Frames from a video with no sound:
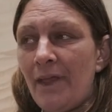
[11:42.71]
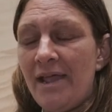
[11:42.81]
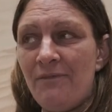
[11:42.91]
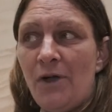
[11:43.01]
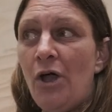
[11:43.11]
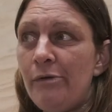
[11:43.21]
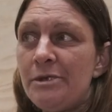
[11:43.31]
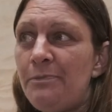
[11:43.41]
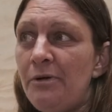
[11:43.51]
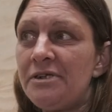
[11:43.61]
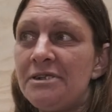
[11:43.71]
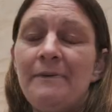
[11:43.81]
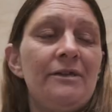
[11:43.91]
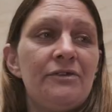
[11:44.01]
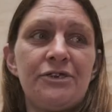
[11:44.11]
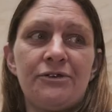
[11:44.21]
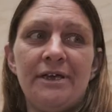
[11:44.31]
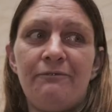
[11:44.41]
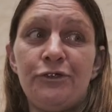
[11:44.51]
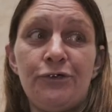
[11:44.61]
if a homeless person's been on the
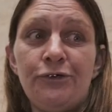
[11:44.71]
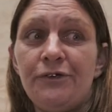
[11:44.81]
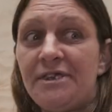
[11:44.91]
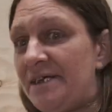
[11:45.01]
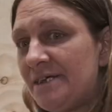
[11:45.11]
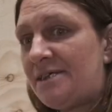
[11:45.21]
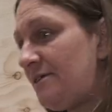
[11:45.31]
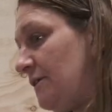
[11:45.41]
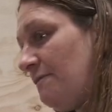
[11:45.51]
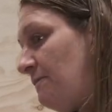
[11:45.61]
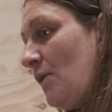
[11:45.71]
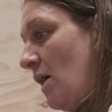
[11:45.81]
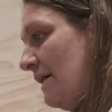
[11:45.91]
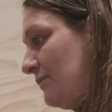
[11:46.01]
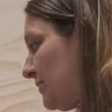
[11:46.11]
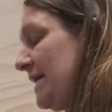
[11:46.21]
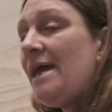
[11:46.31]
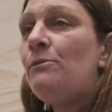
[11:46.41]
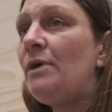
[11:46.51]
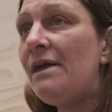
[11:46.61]
street for 2 to 6 to 5 or
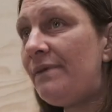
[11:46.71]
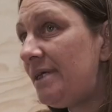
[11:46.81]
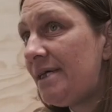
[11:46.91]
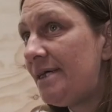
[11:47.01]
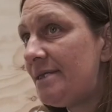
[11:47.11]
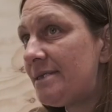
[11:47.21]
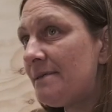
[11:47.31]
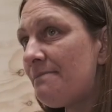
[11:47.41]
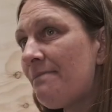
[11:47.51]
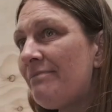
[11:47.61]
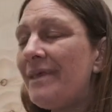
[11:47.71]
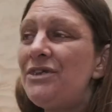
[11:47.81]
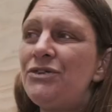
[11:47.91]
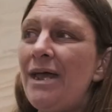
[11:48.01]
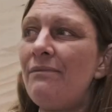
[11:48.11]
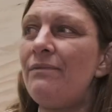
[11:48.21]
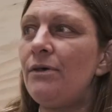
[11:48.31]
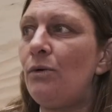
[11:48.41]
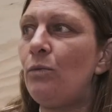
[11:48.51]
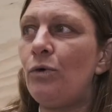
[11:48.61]
10, whatever years, they should have
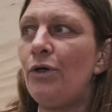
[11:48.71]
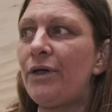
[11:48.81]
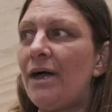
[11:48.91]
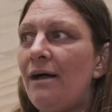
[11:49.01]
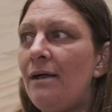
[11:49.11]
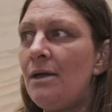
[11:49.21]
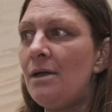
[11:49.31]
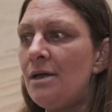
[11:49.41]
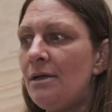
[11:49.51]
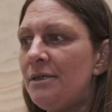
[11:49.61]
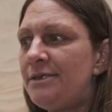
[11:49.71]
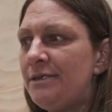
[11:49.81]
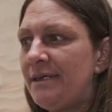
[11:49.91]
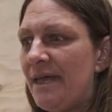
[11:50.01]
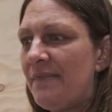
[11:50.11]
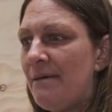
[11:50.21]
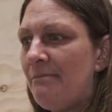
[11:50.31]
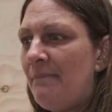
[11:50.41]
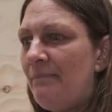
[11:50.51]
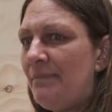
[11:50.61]
a worker to get
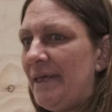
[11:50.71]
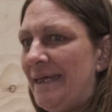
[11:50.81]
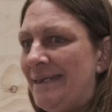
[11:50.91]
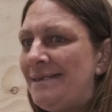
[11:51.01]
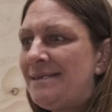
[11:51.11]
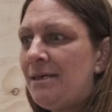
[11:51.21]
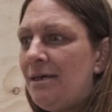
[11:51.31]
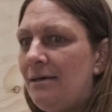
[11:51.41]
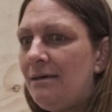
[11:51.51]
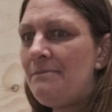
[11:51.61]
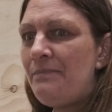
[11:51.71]
them into